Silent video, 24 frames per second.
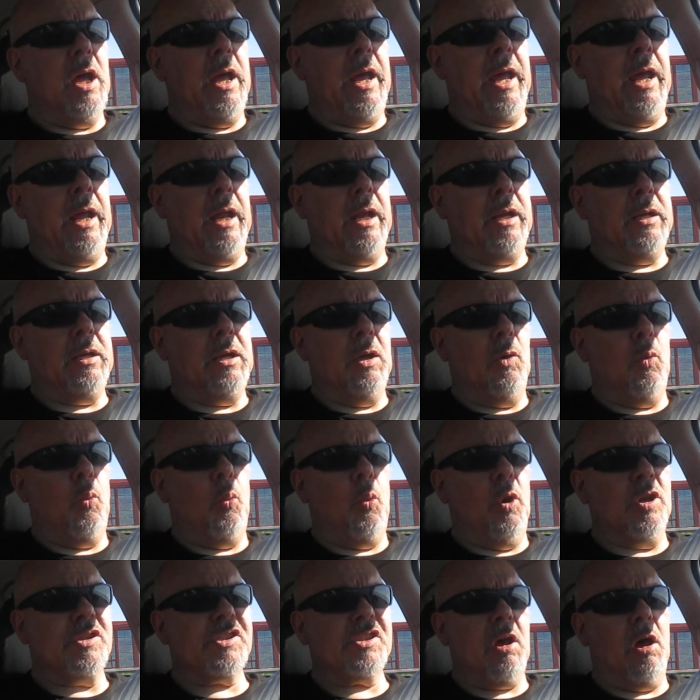in
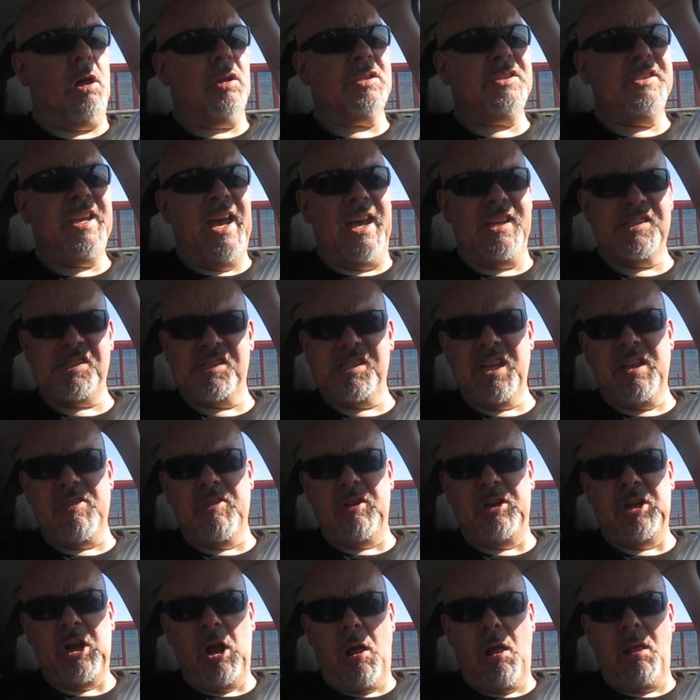what's called testing
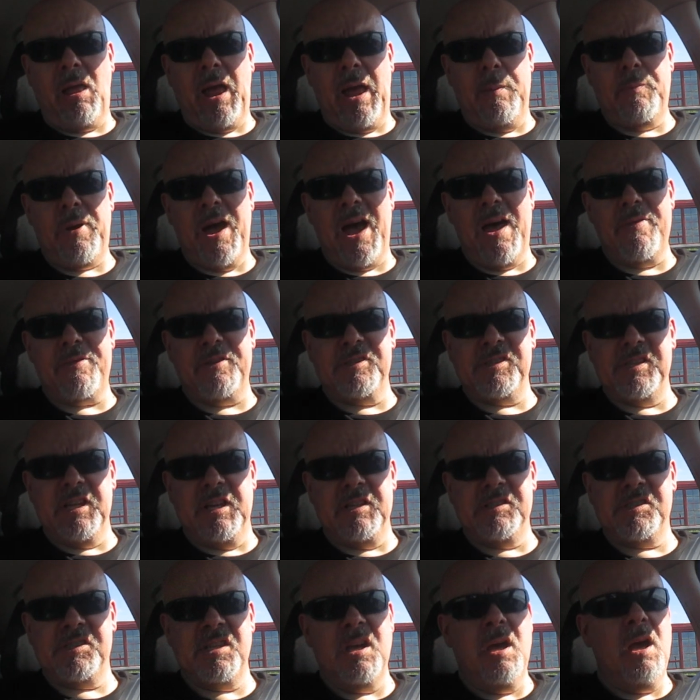the null
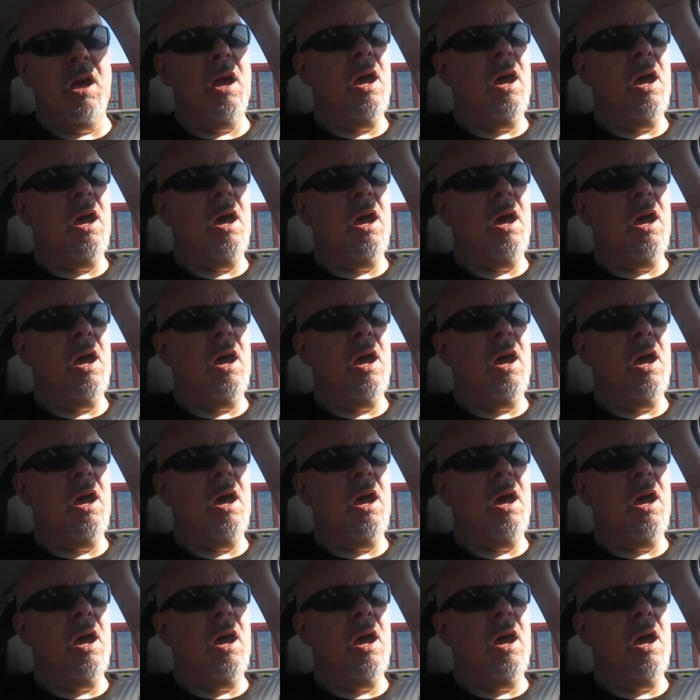hypothesis,